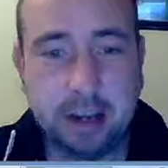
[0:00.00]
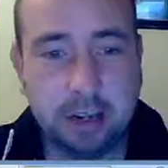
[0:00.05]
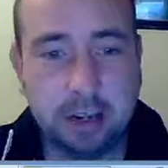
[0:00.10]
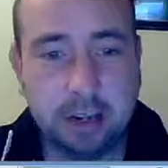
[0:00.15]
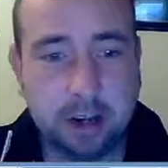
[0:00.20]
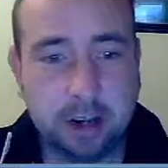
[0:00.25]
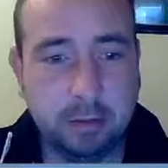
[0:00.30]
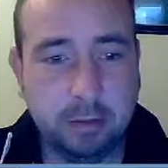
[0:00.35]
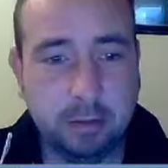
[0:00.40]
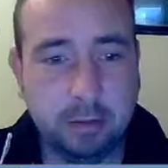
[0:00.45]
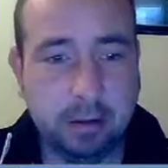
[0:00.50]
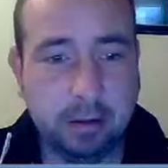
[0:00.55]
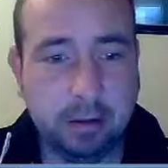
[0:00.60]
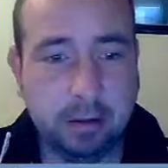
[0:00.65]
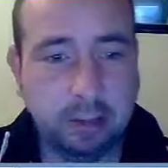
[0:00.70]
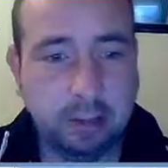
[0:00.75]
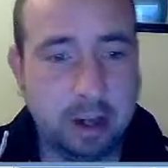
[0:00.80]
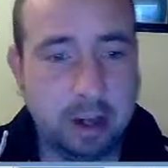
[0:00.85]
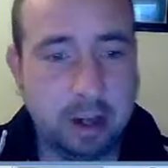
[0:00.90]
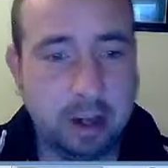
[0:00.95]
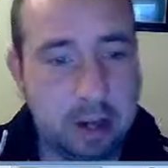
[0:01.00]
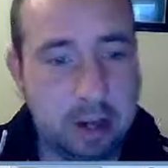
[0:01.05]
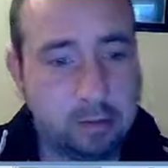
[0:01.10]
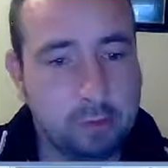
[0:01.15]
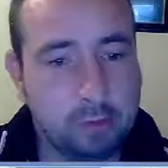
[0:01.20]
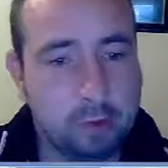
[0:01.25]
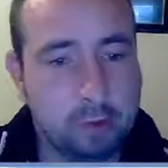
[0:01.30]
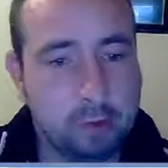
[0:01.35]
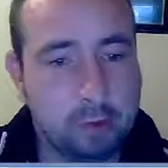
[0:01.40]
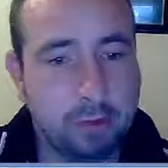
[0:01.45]
plus a lot more,
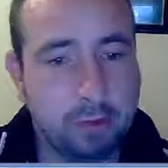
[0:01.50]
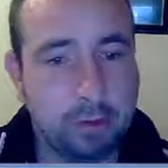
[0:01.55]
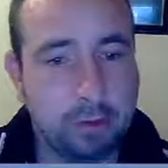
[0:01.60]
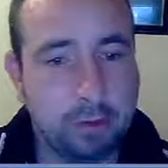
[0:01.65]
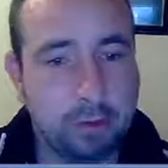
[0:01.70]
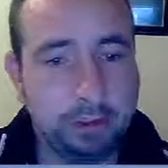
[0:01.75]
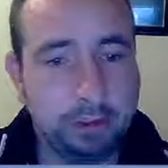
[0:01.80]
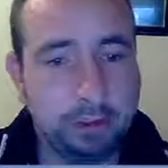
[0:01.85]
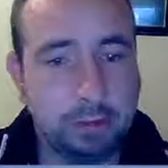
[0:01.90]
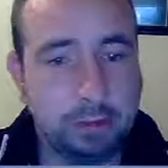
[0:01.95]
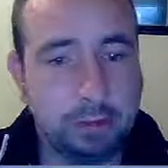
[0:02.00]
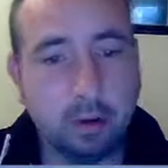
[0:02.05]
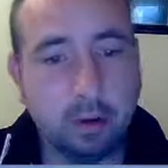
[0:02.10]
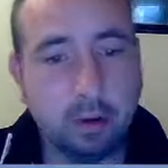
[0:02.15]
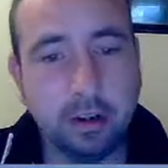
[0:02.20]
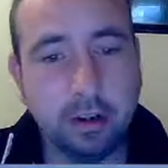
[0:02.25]
but most important,